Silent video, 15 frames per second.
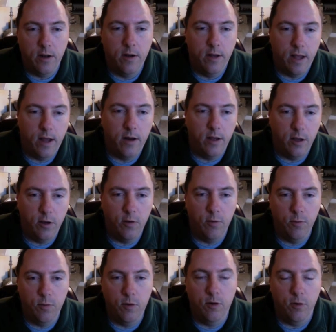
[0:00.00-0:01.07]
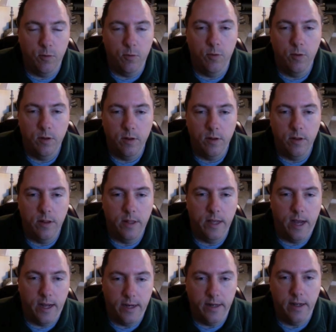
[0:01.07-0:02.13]
How do you do the
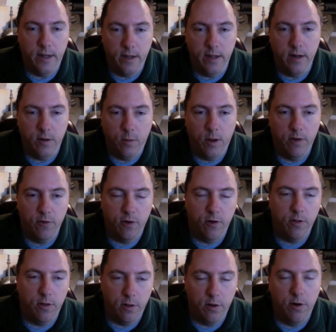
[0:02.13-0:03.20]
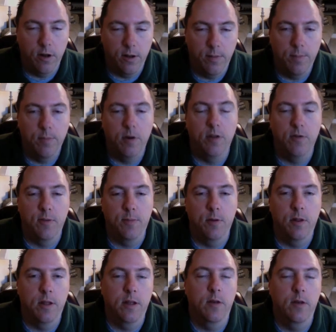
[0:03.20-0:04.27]
idea in question or the learning
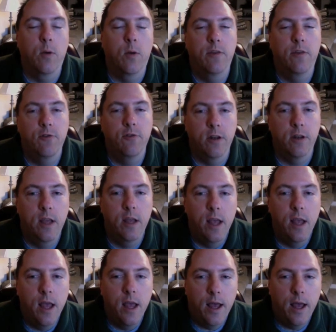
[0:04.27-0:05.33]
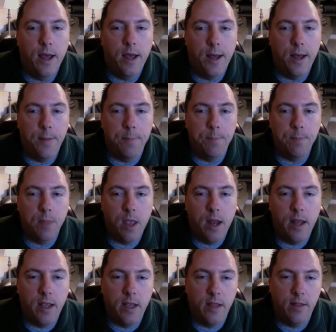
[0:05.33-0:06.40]
principle in question? And
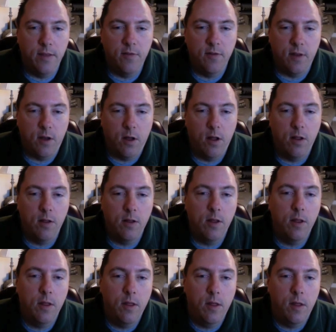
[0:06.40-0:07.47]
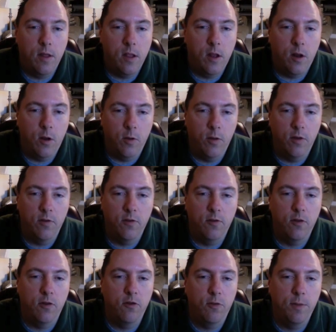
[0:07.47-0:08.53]
again, this is all,
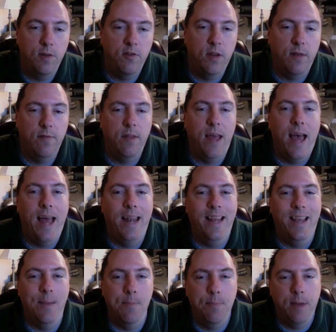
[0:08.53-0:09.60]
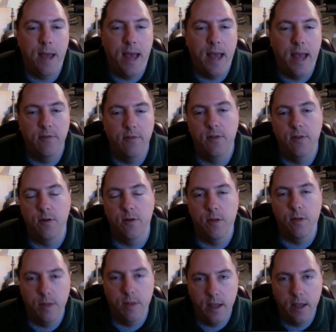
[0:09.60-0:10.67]
this should be stuff that impacts your
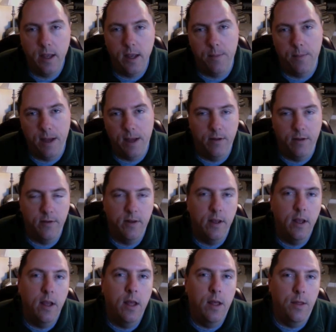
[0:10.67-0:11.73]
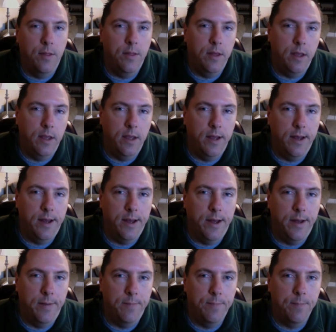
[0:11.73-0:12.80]
thinking about the
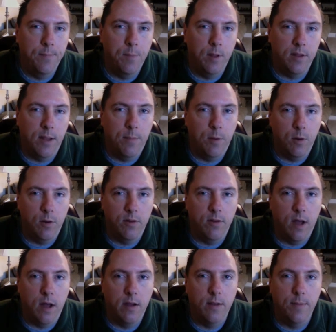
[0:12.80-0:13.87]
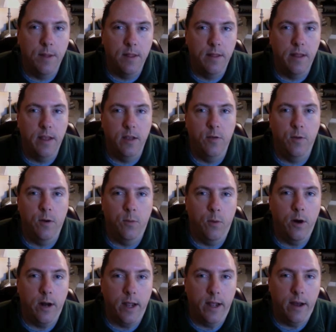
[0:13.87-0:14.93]
multimodal document that you are
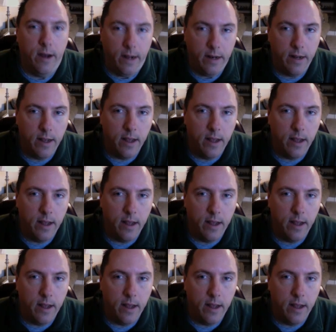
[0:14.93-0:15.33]
working on.